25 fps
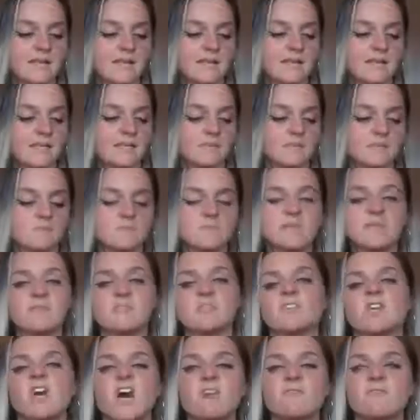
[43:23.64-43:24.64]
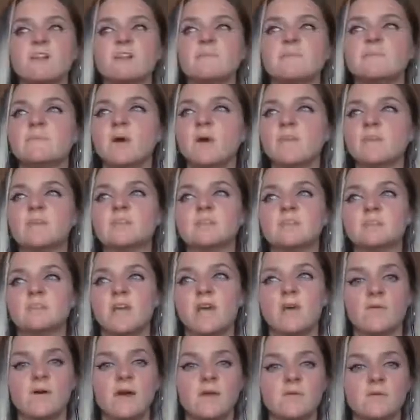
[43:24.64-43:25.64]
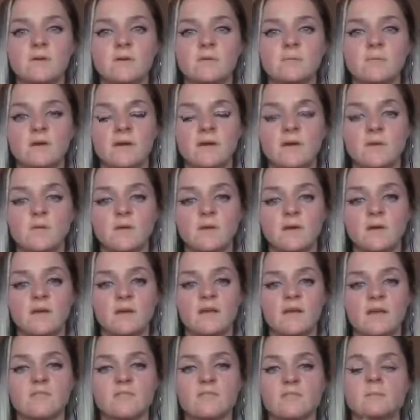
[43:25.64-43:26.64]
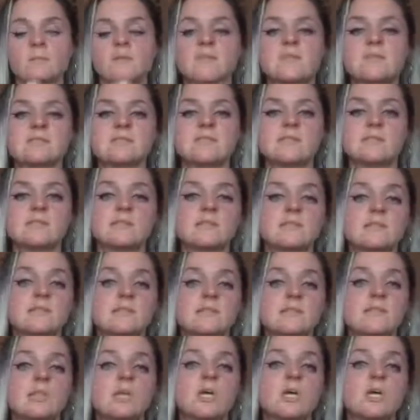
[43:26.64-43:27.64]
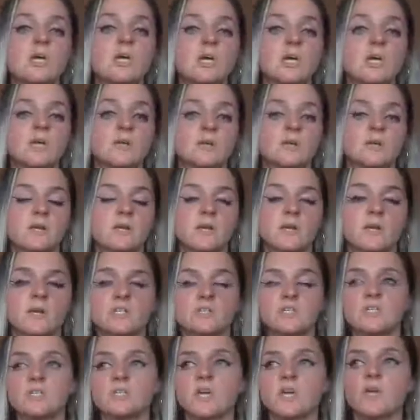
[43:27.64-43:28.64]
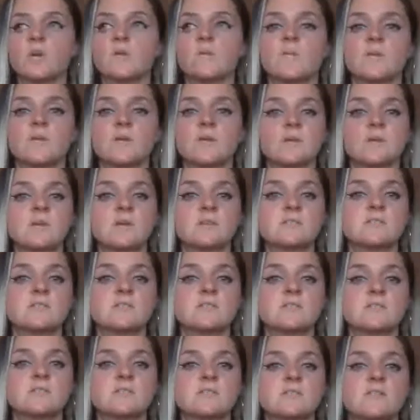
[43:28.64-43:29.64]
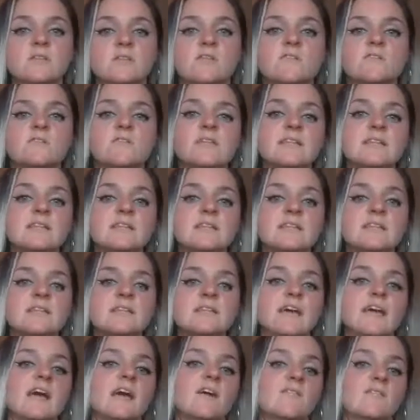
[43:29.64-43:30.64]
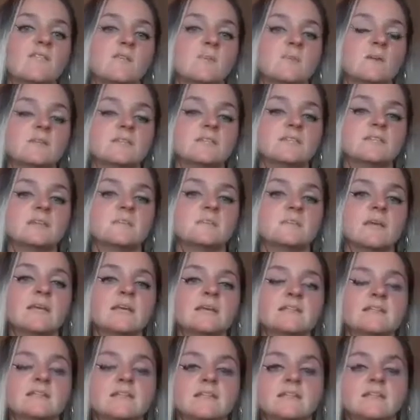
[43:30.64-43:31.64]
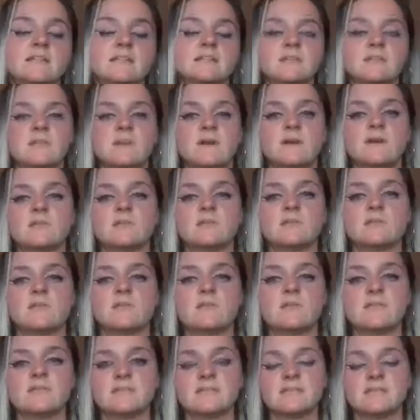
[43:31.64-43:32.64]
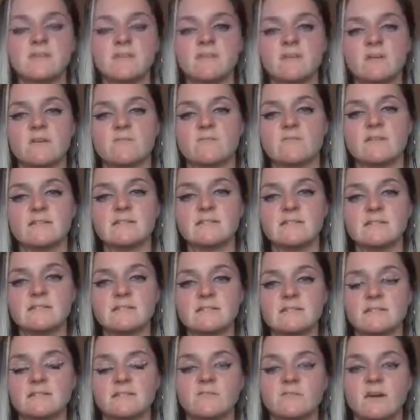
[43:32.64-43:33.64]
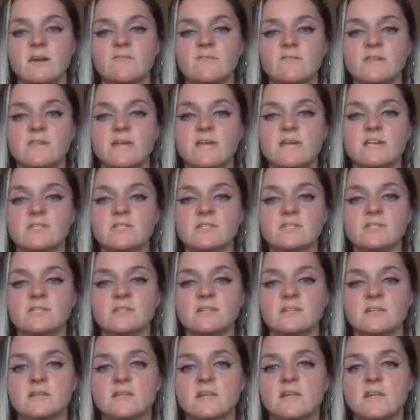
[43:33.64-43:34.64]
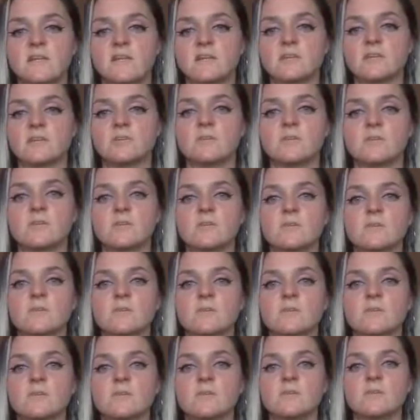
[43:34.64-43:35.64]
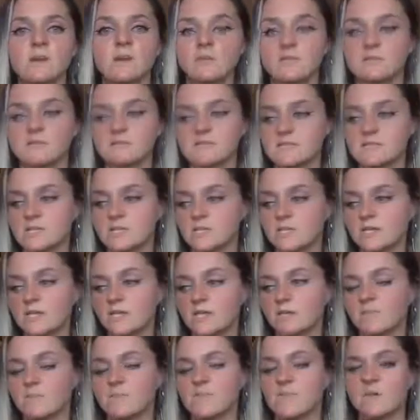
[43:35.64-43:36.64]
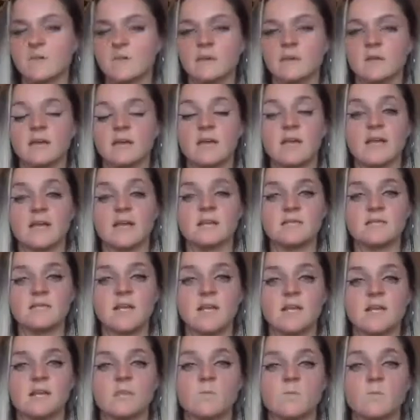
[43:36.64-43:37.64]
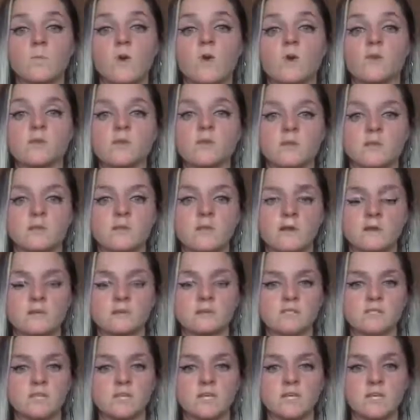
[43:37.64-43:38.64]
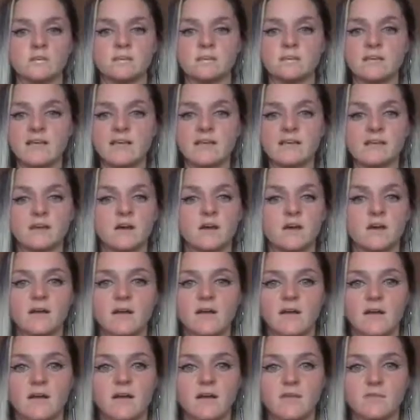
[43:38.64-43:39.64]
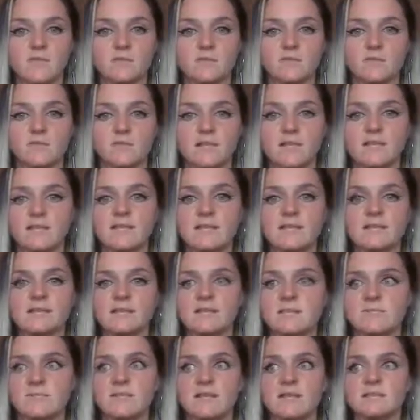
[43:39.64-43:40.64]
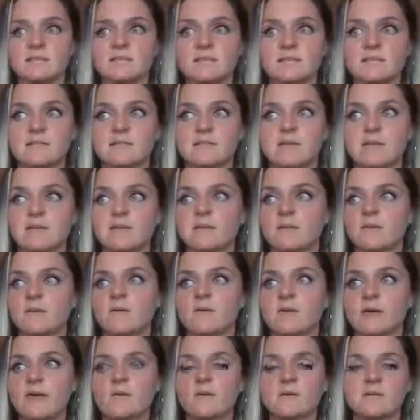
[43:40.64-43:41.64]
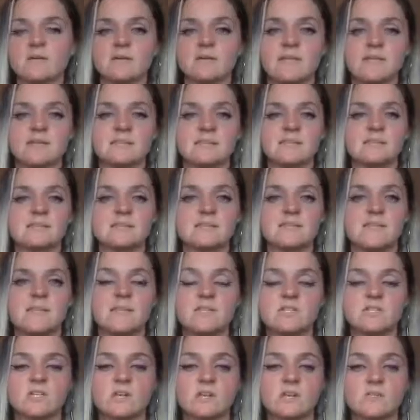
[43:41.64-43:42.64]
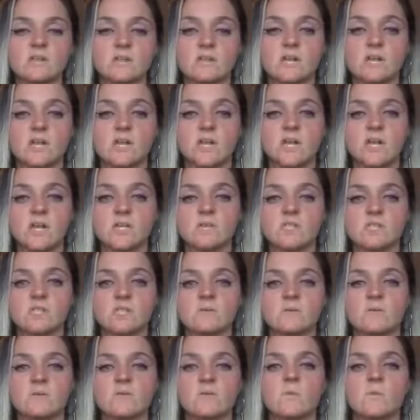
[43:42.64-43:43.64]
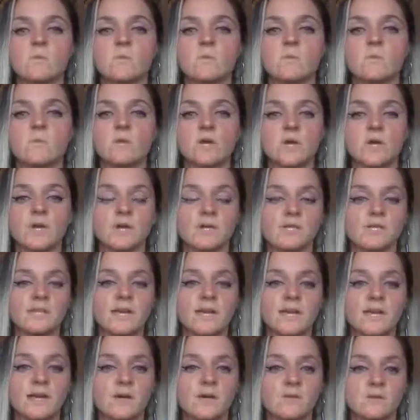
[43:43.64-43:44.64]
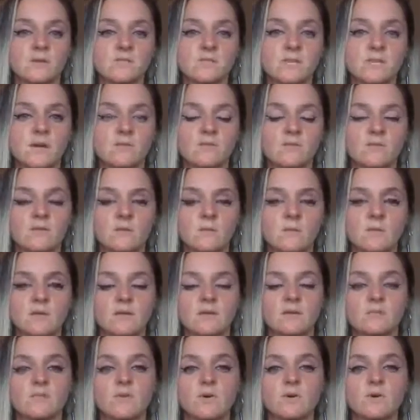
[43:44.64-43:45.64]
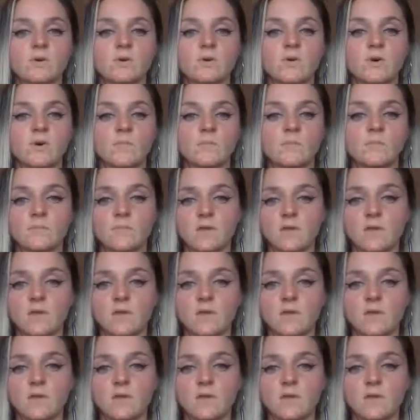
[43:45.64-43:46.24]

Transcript: sometimes you can't really be bothered to go out and about, I think we need to learn to go, because the feeling you get afterwards is amazing. And it's about learning to get rid of these instant gratifications and learn about the long term, and want the long term, like our health, like eating better, like going out and connecting to nature and doing the work now so that we can become